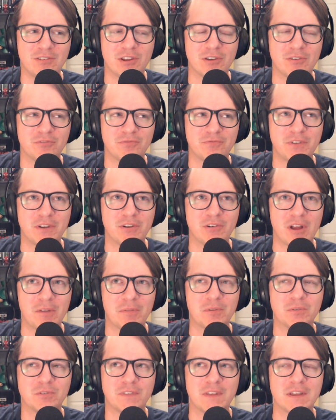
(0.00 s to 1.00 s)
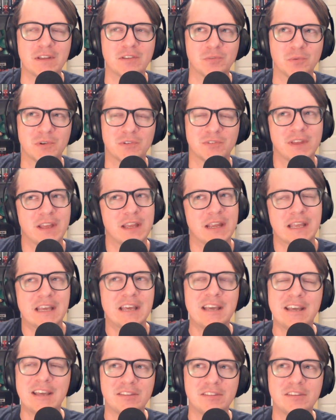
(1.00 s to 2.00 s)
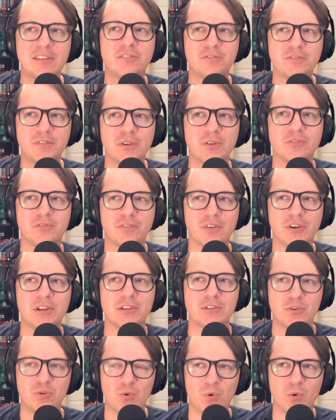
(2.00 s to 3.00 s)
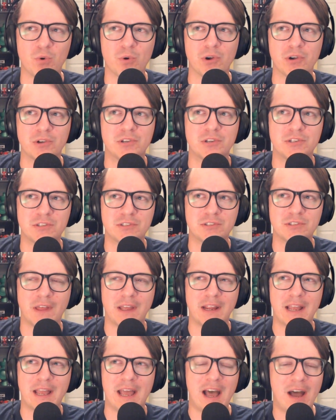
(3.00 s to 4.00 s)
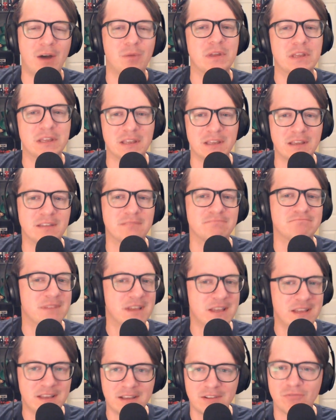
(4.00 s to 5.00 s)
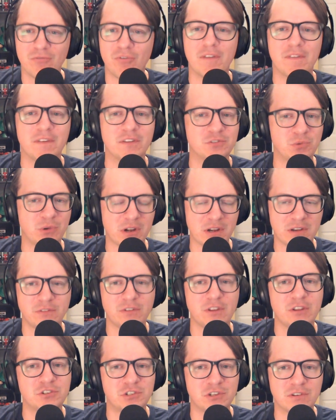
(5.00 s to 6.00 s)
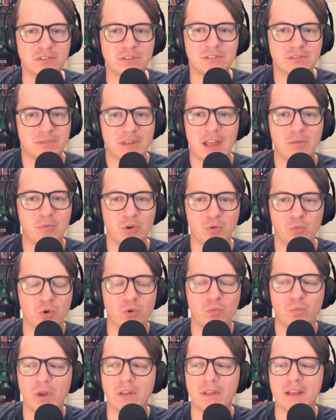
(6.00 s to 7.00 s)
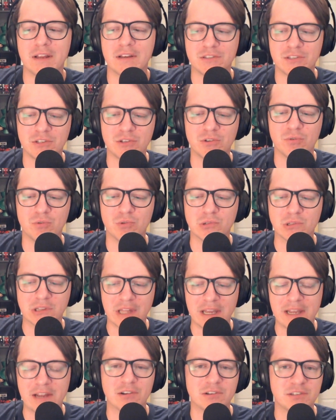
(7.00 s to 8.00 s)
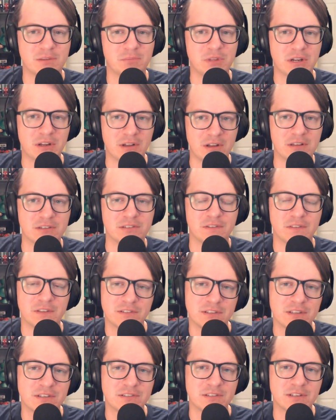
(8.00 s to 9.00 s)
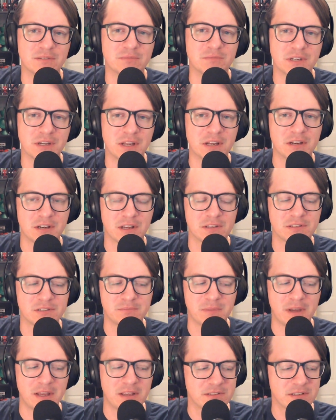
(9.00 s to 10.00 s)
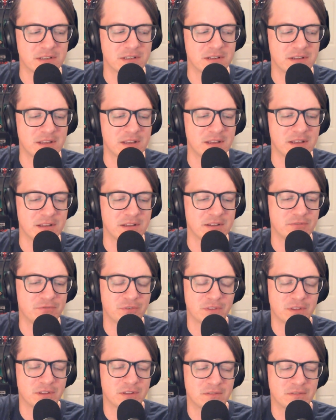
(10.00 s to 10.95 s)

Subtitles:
figure out those things where it's like, this feels very core to just like how we run this organization. So yeah, we're willing to layer something onto the system to kind of customize it for the